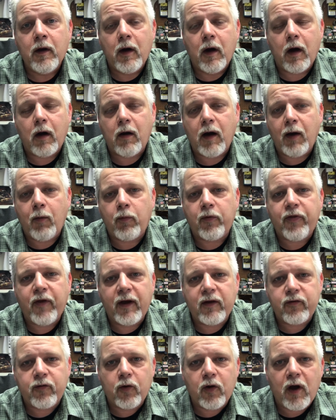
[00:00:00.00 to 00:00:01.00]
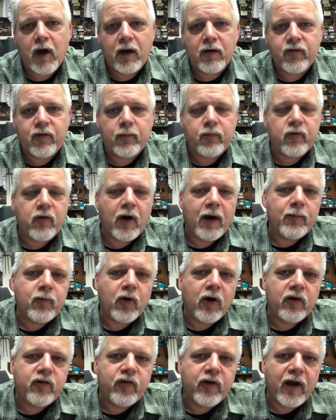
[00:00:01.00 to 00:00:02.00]
All right, well, thanks a lot. Subscribe
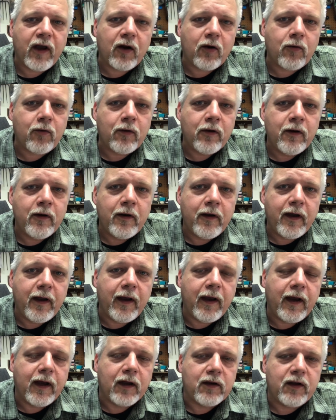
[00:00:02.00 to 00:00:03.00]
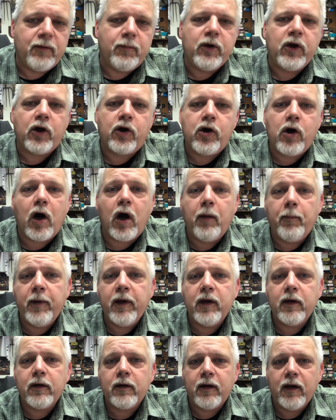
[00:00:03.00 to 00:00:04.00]
to our channel and leave me a
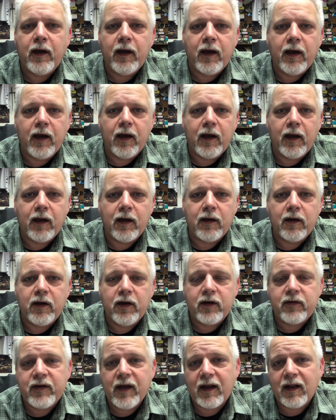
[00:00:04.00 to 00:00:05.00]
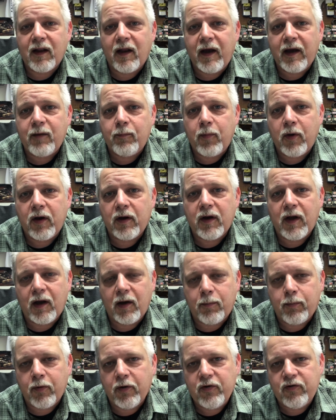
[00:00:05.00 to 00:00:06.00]
comment and hit that like button.
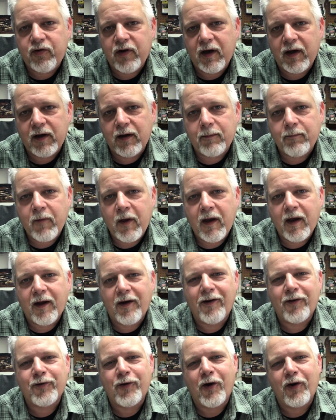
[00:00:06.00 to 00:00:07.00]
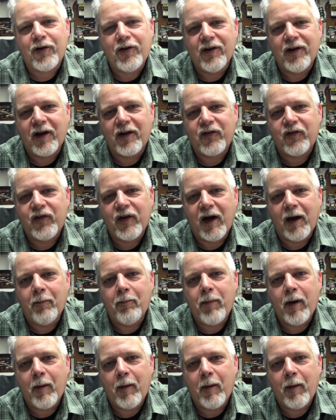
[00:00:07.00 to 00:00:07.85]
I'd appreciate it, and I'll talk to you next time.